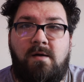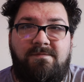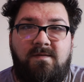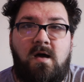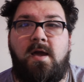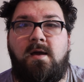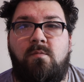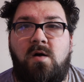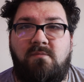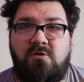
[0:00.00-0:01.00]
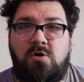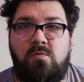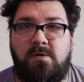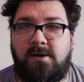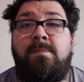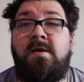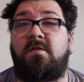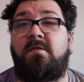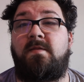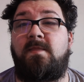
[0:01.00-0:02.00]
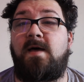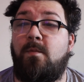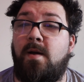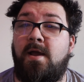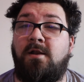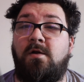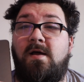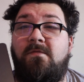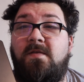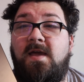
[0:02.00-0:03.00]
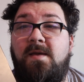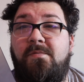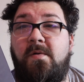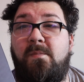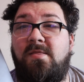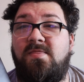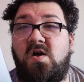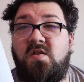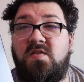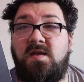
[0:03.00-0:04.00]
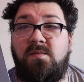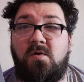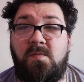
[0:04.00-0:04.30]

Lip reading: flying and what I'm recording. Because then that way I don't have to keep putting my 13 Pro